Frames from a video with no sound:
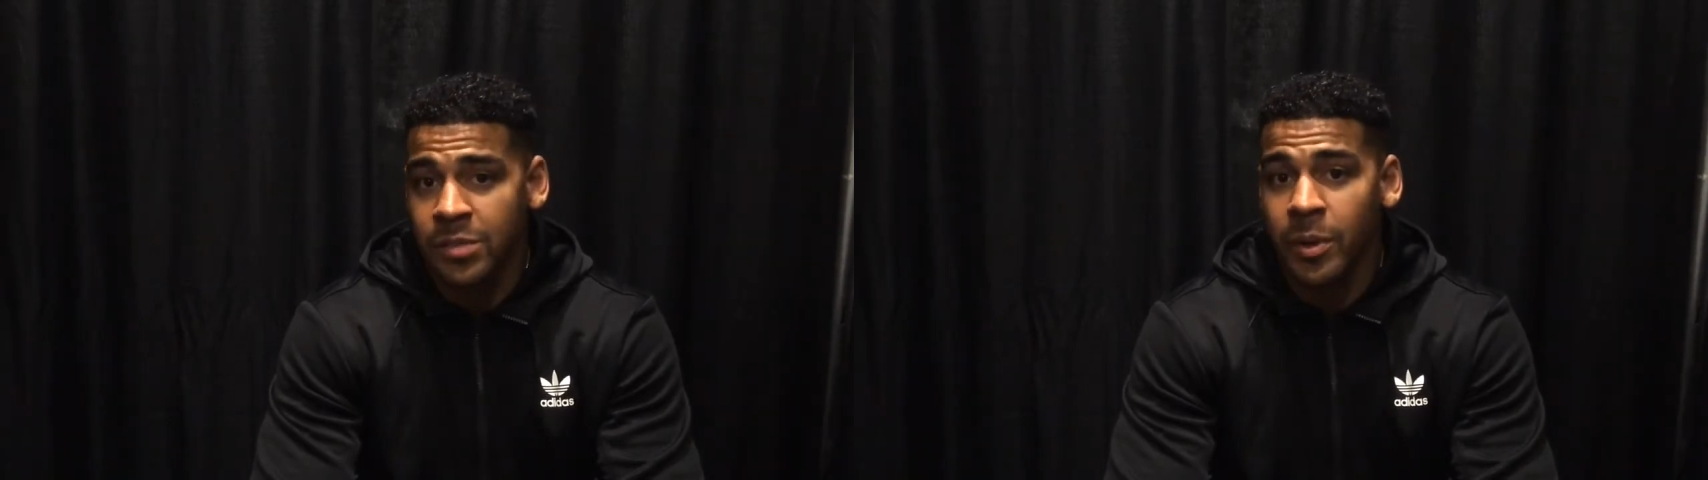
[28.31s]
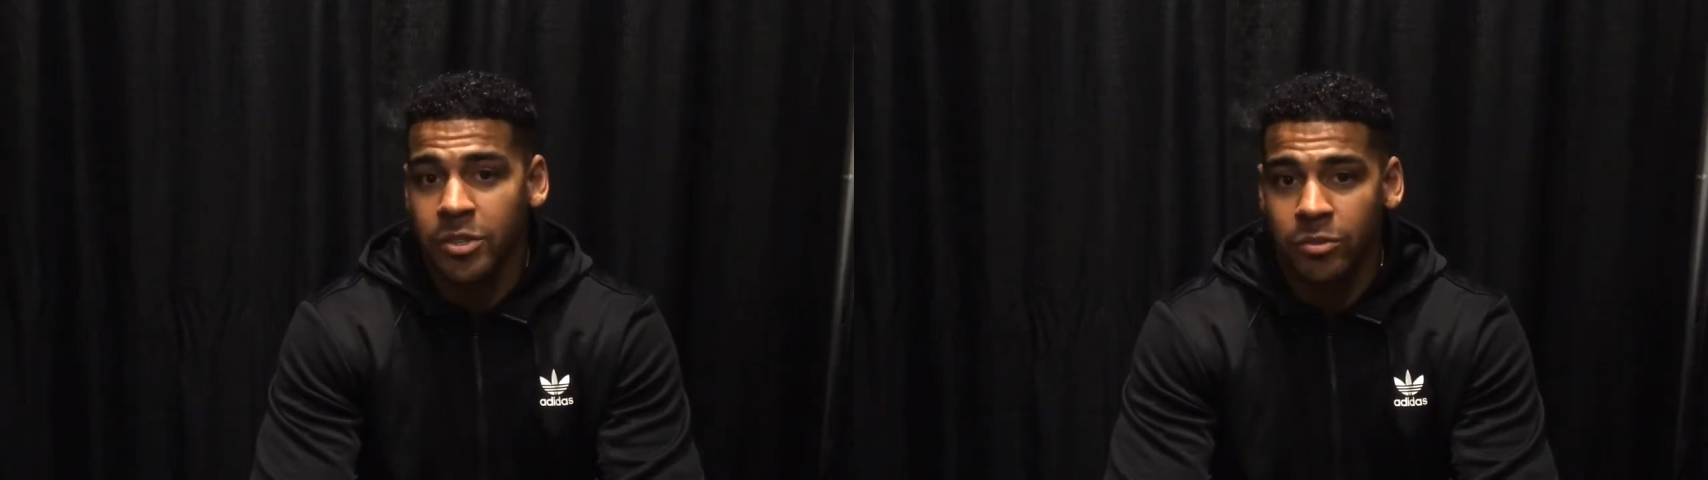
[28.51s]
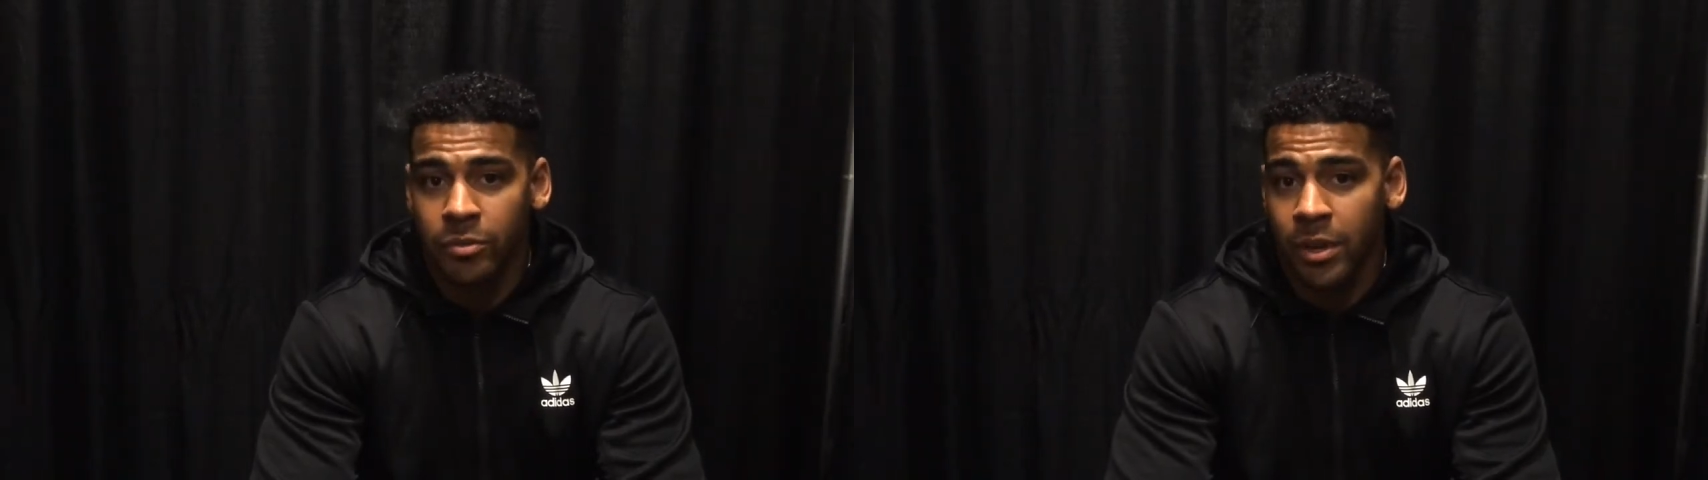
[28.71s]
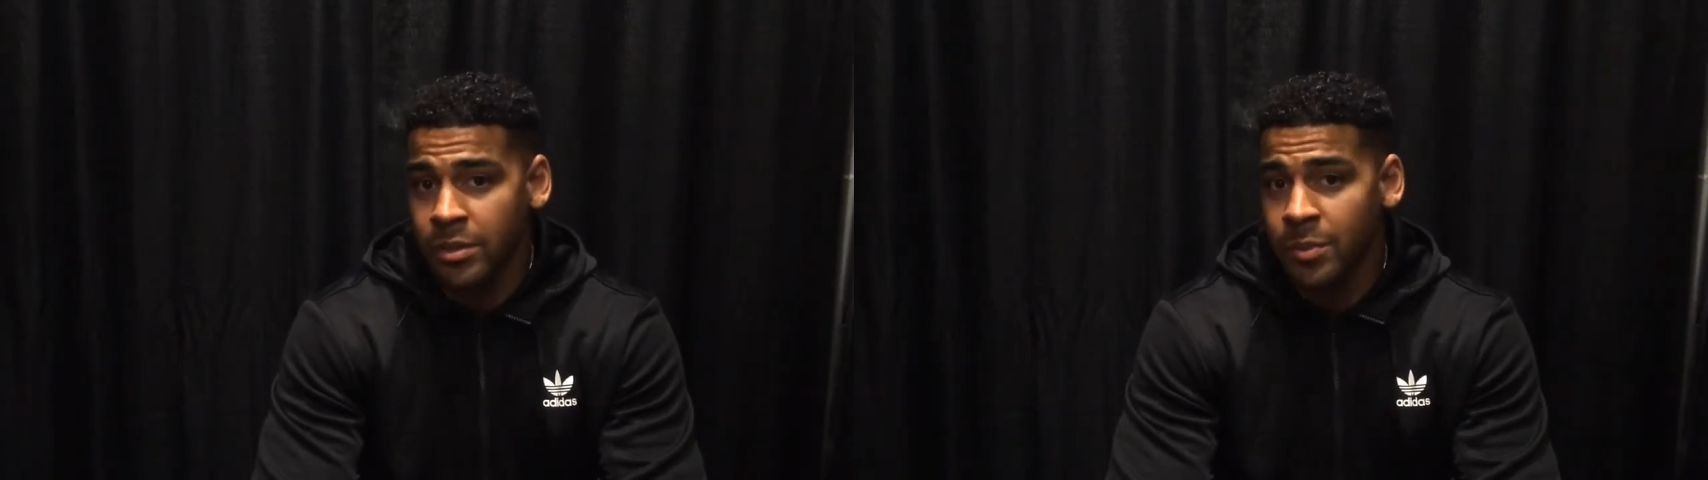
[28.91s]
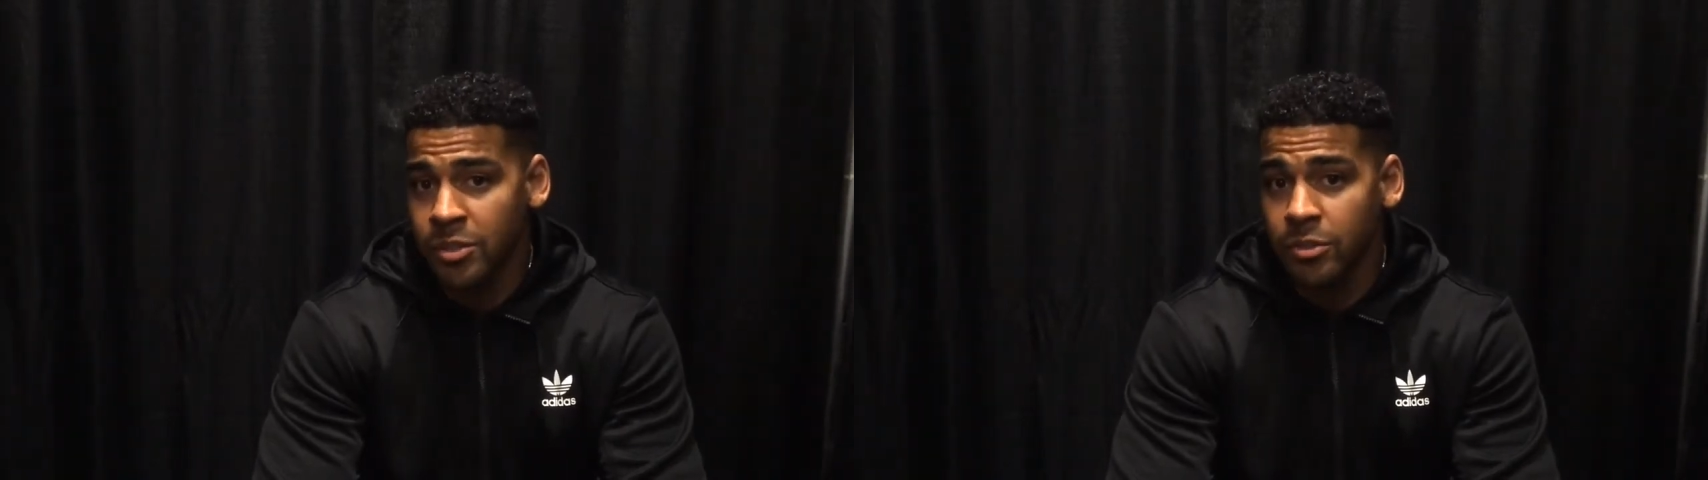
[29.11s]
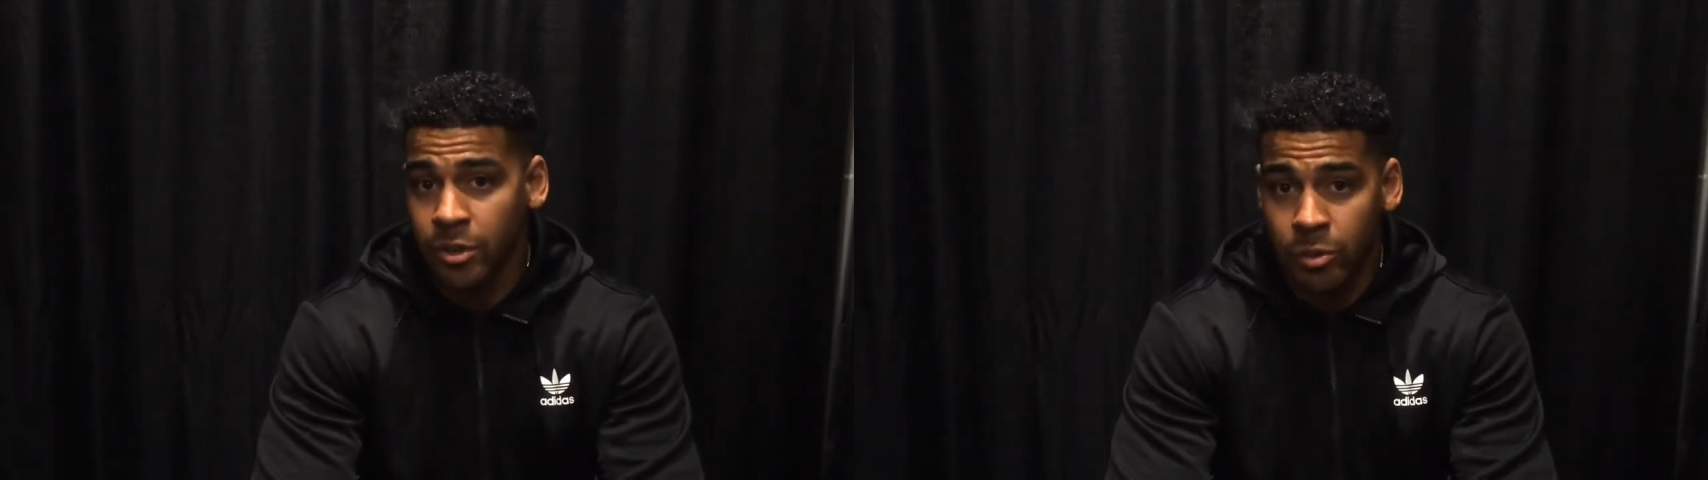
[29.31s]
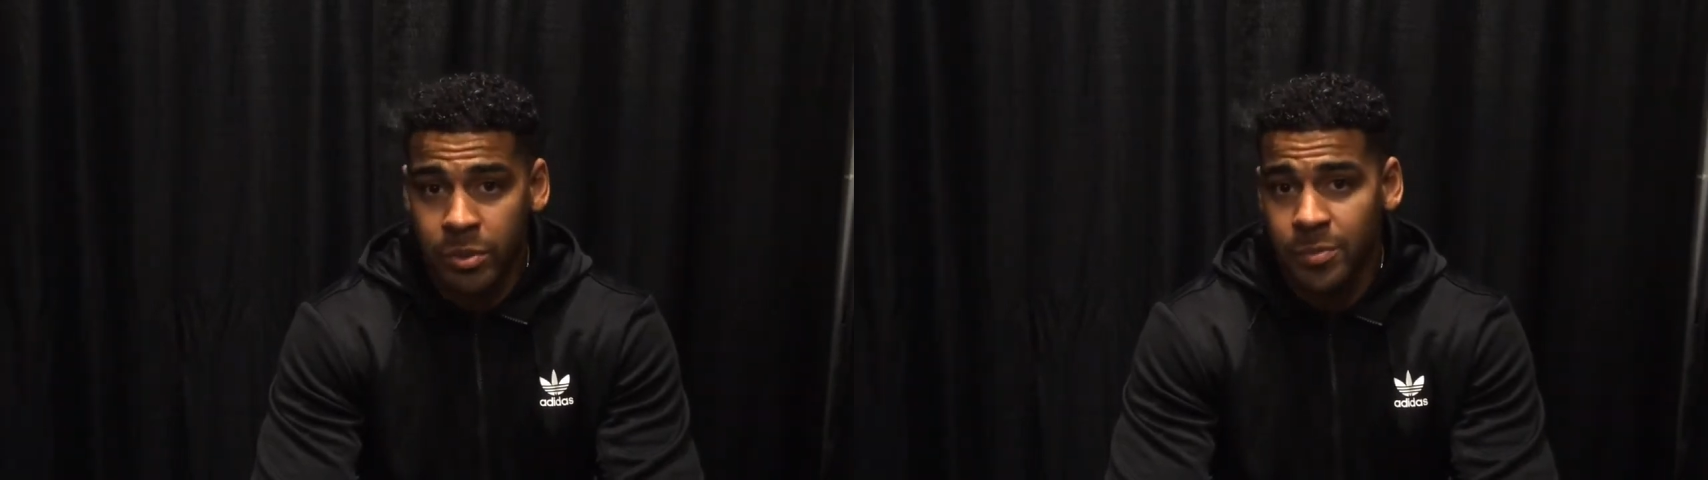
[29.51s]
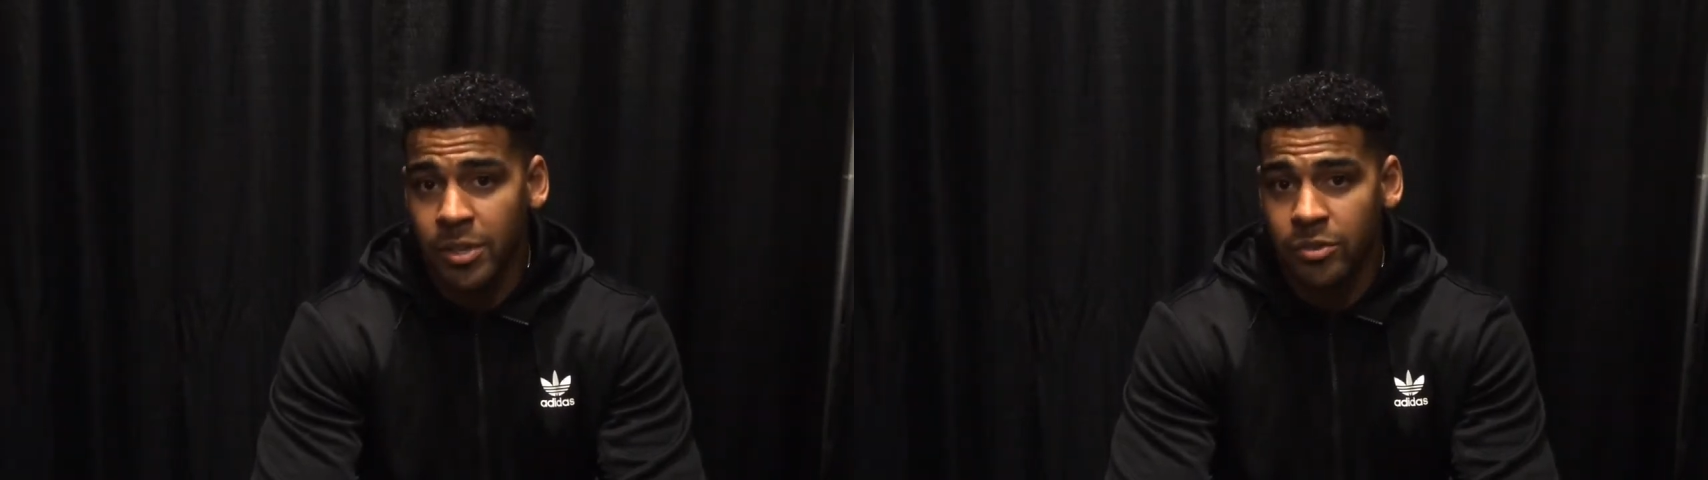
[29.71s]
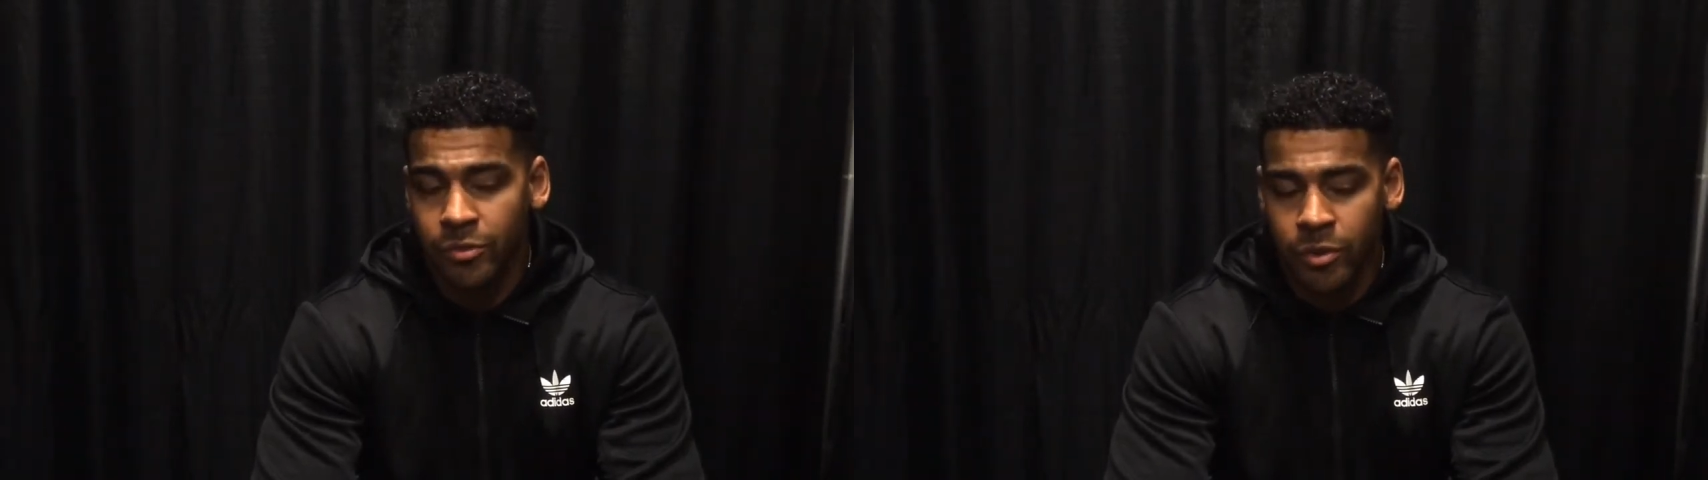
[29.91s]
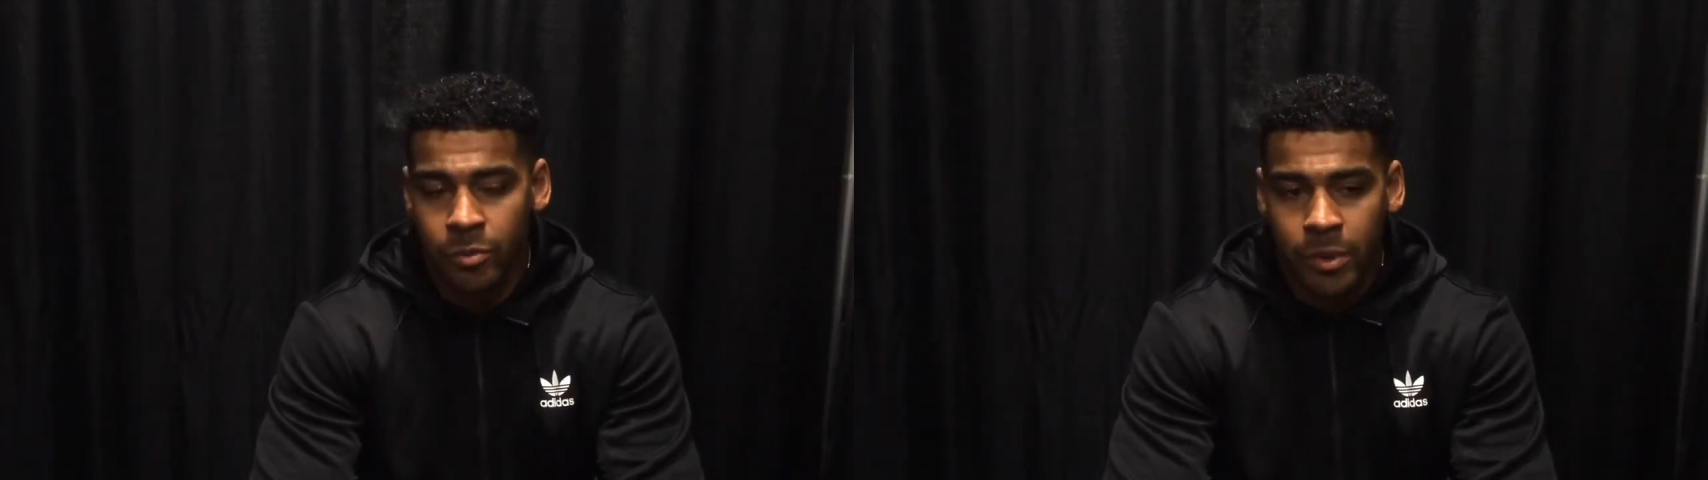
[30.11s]
special group, a special
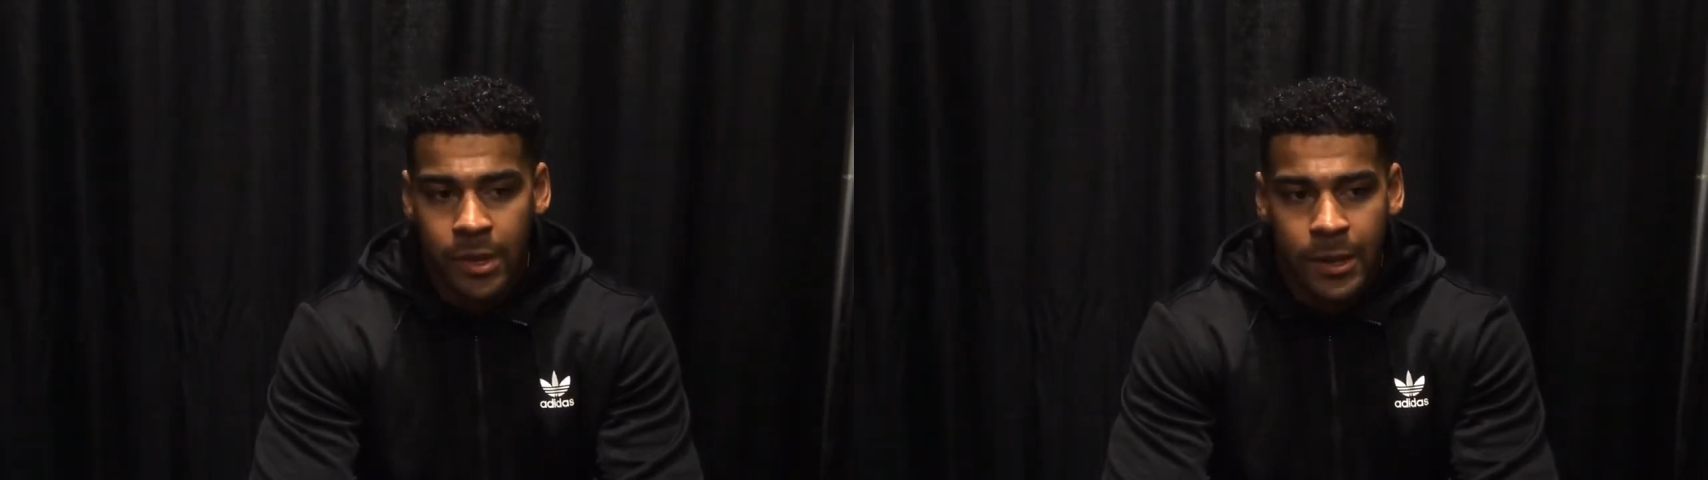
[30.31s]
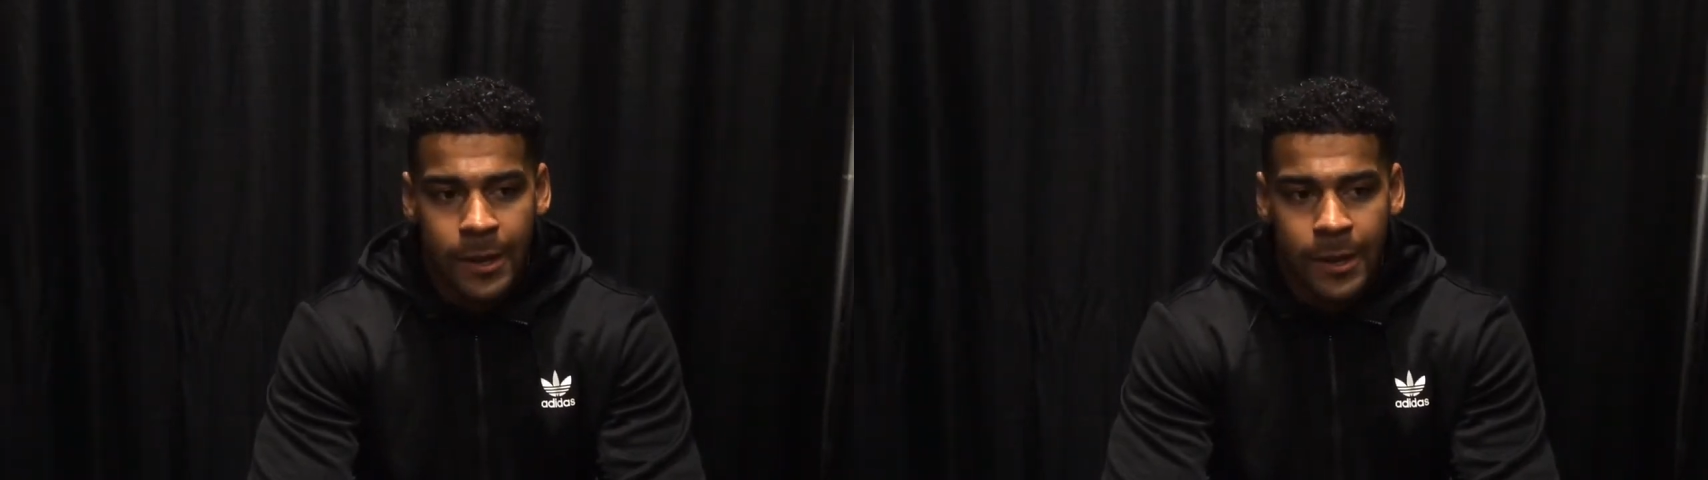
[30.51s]
room.